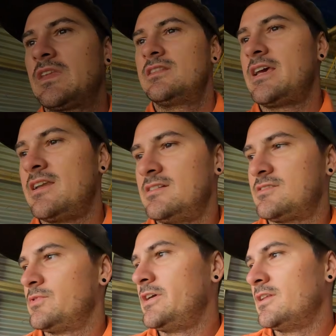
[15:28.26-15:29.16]
Then
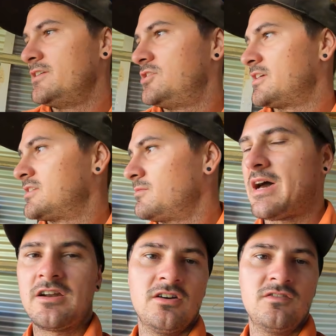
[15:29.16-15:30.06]
it's really just a
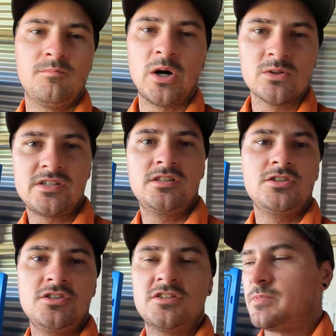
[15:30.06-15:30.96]
matter of bolting the
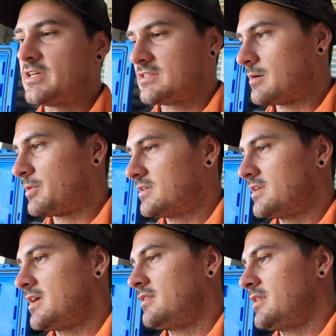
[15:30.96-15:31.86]
new springs up
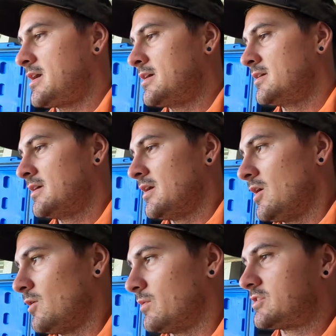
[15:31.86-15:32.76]
underneath there.
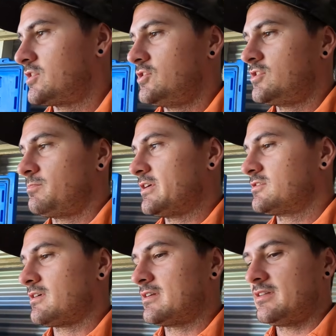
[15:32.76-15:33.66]
Once the new
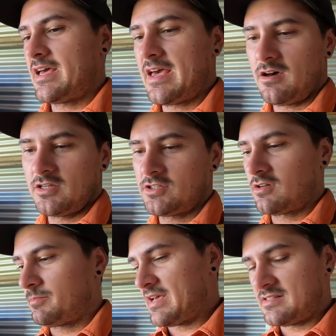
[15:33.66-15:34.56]
springs are under there, I just
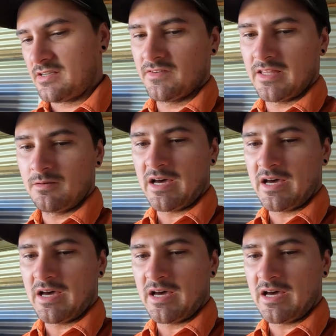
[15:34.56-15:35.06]
got to piece everything